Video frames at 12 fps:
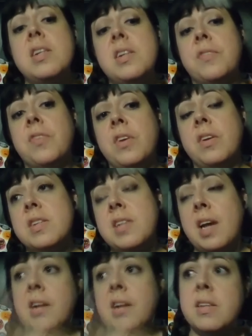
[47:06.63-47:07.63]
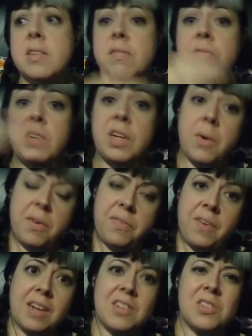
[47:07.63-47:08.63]
different titles and video
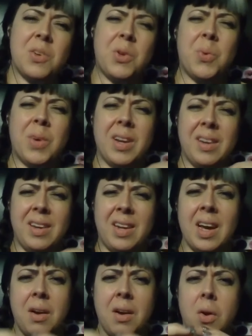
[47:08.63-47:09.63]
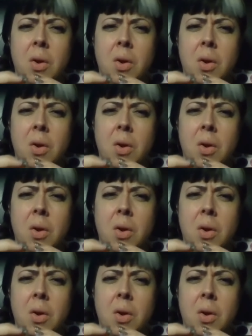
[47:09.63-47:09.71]
effects so you can get